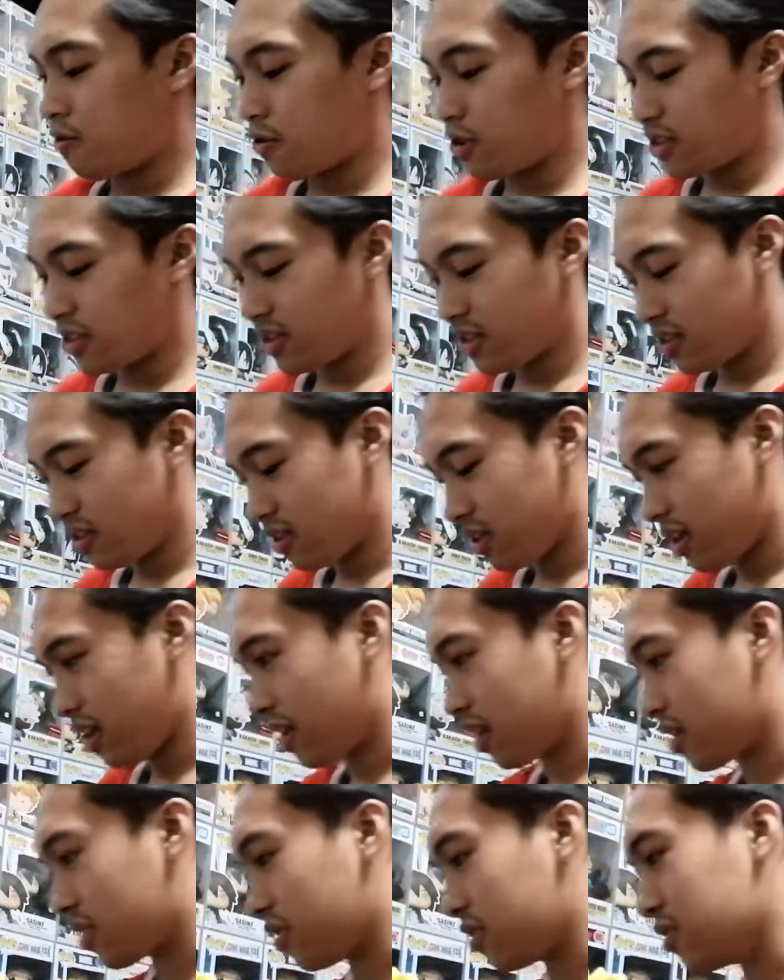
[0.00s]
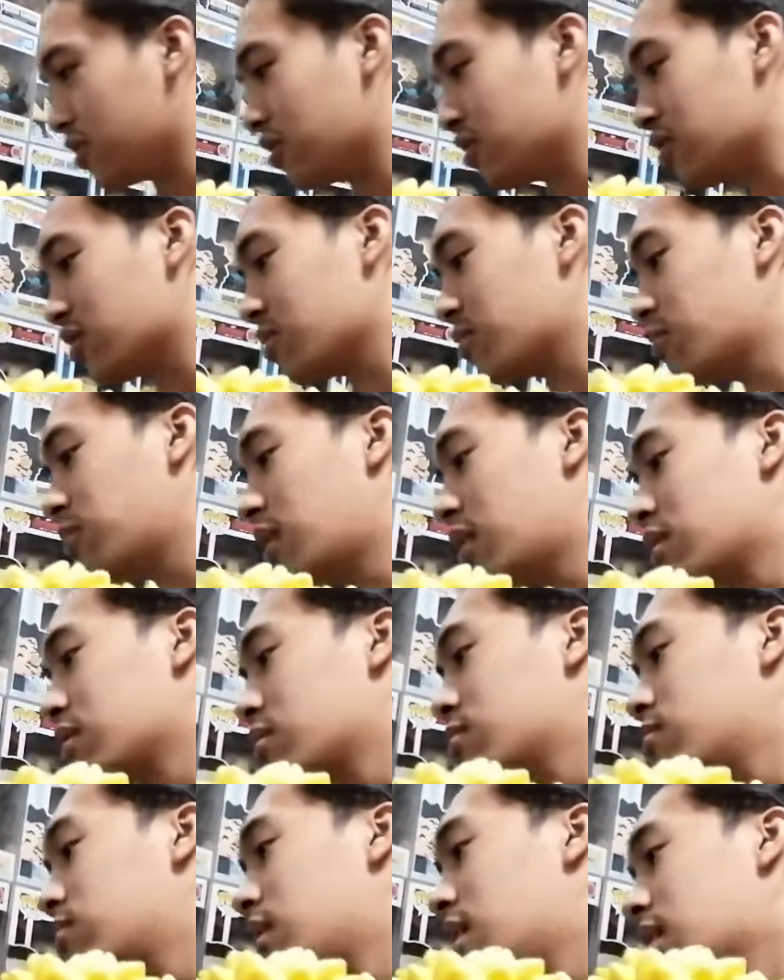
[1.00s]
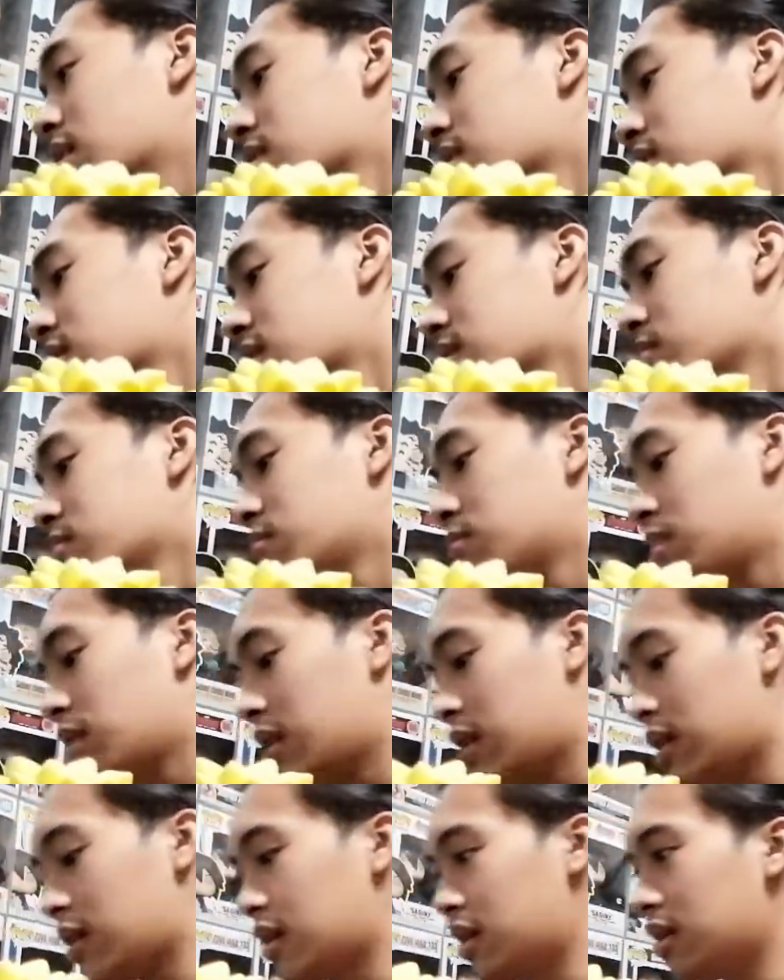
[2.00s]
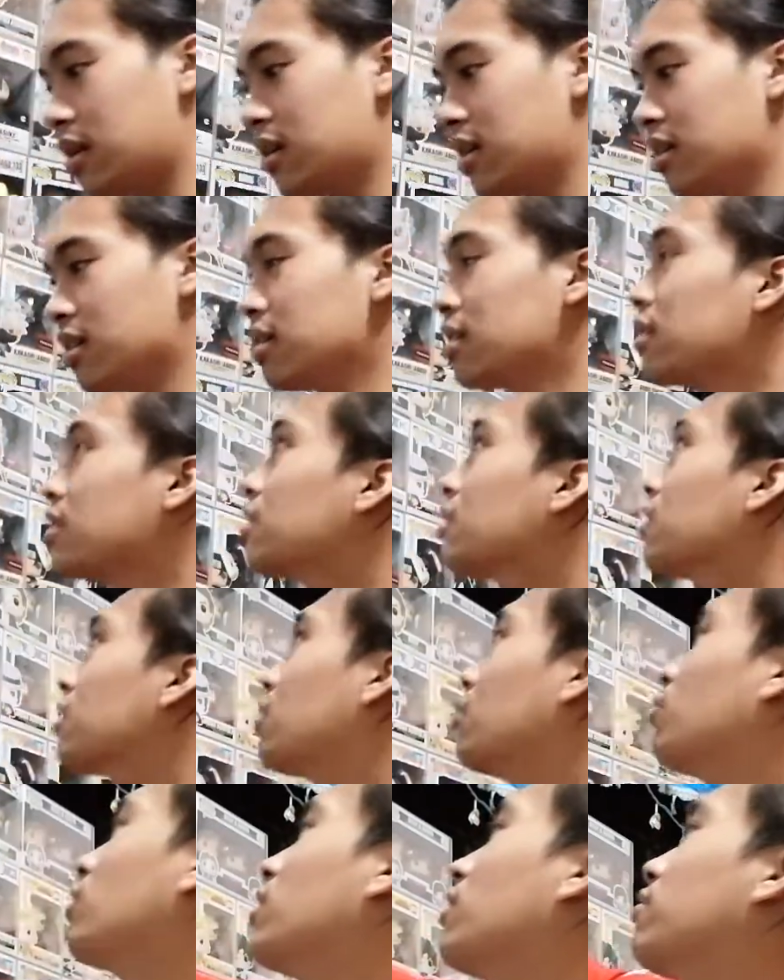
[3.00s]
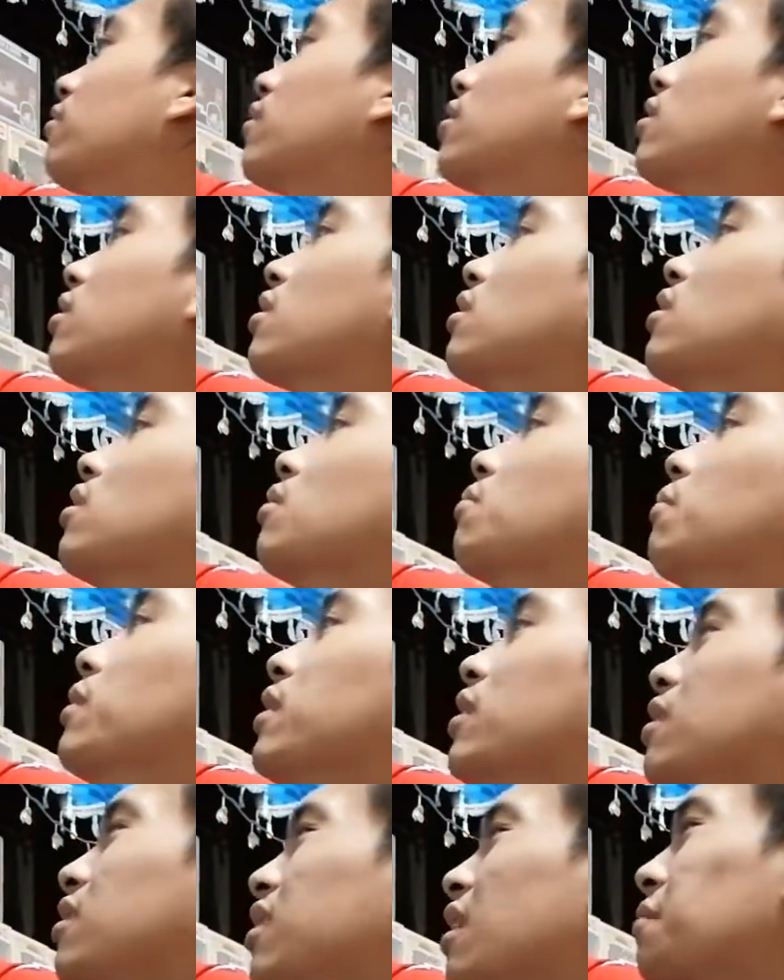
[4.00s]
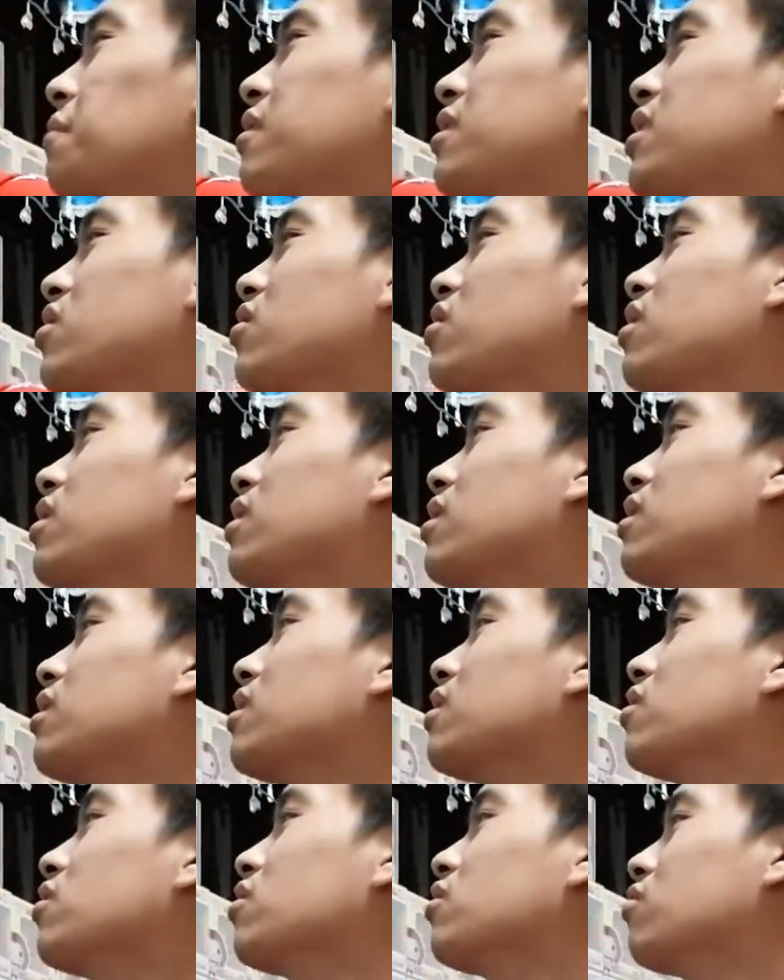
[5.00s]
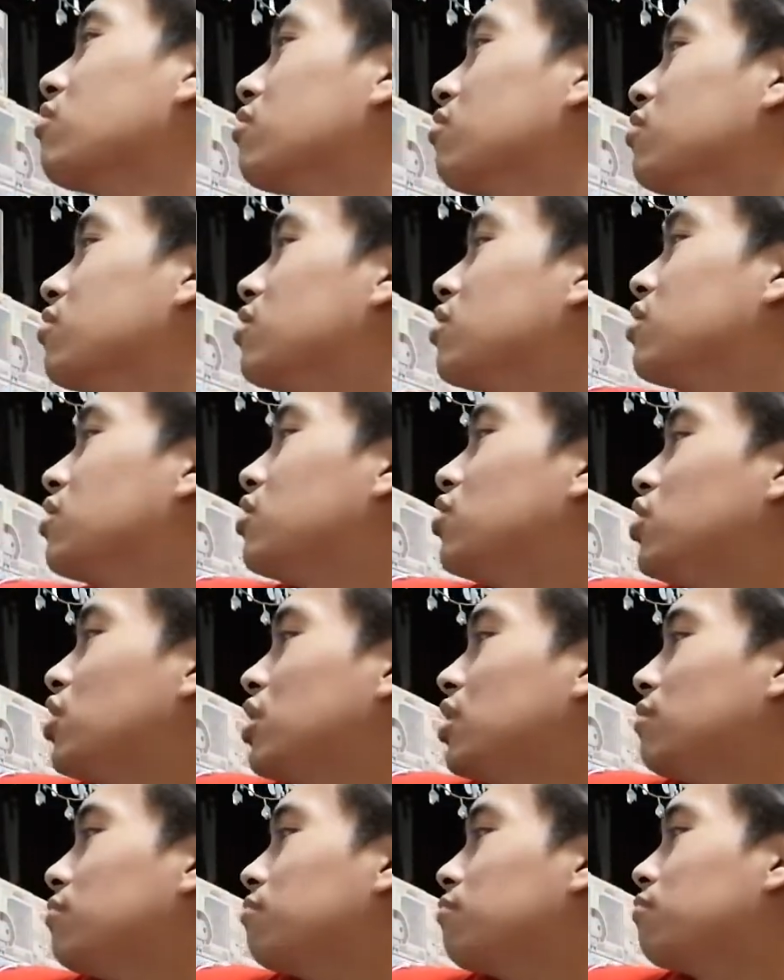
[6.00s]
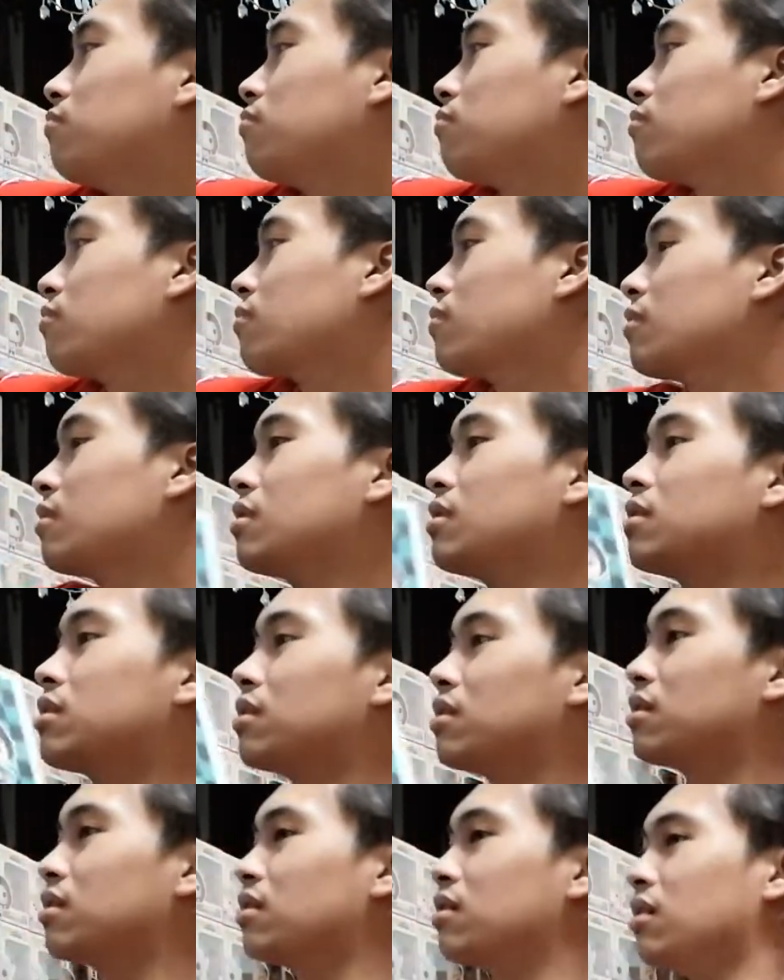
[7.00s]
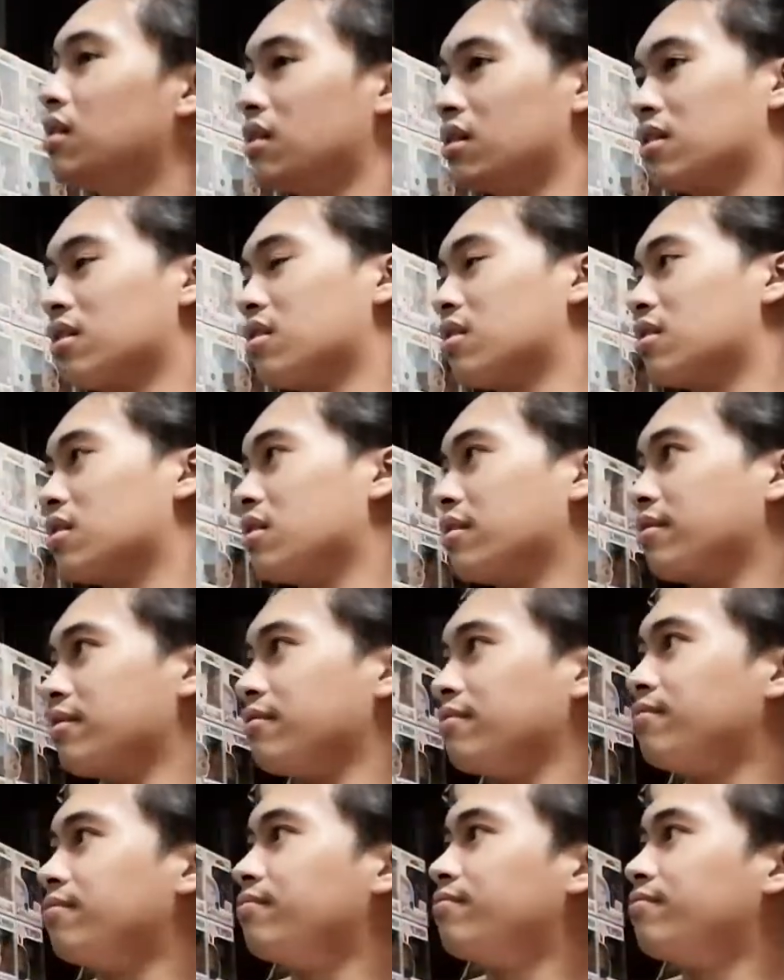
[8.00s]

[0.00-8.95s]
wasn't a conscious about the box, but however, by the time I saw it, cheap, um,